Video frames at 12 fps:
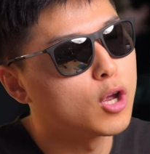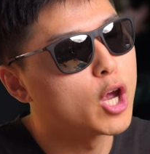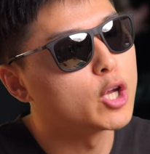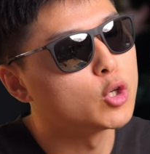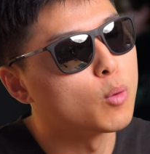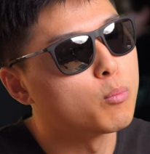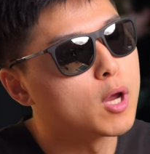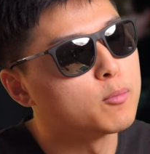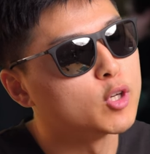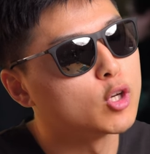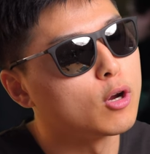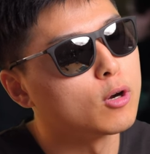Hey yo
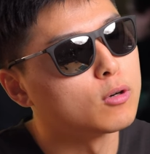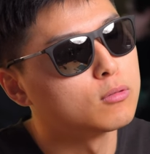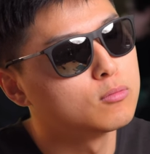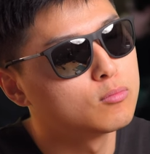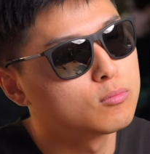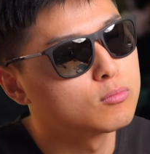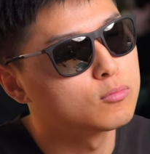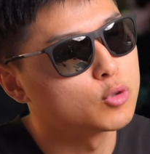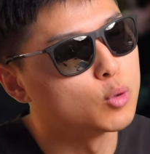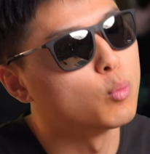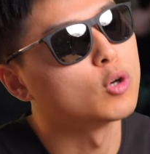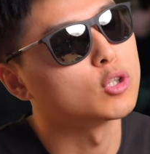baby girl,
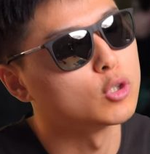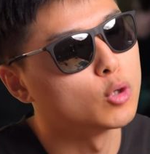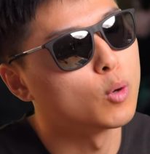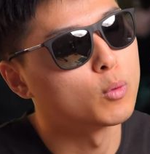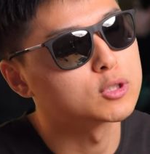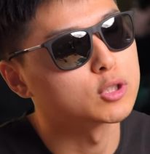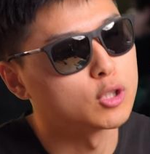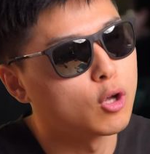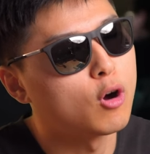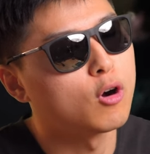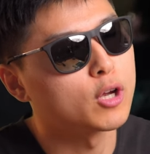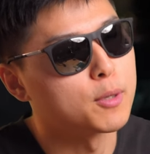you wanna know what's
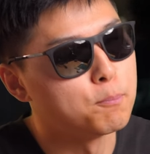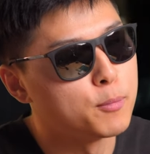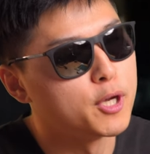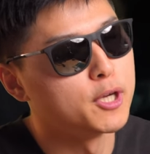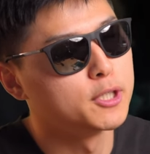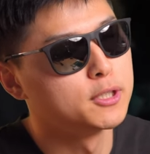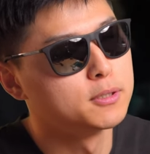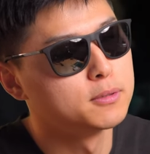long and big?